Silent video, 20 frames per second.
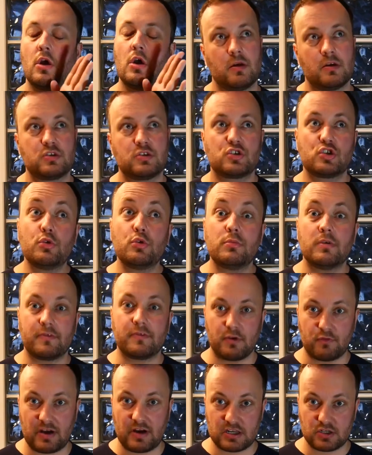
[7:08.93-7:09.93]
Some of
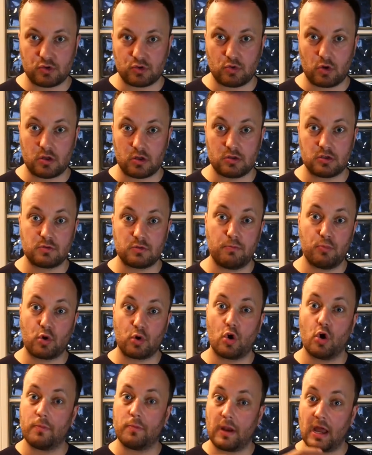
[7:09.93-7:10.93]
the restaurants
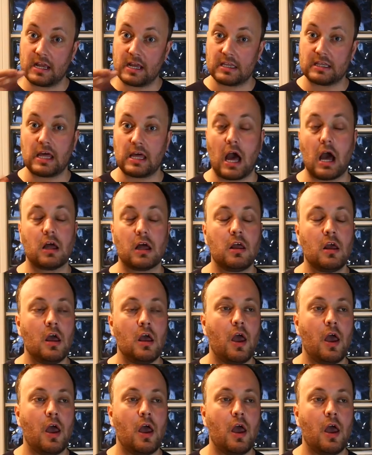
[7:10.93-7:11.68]
book up like that,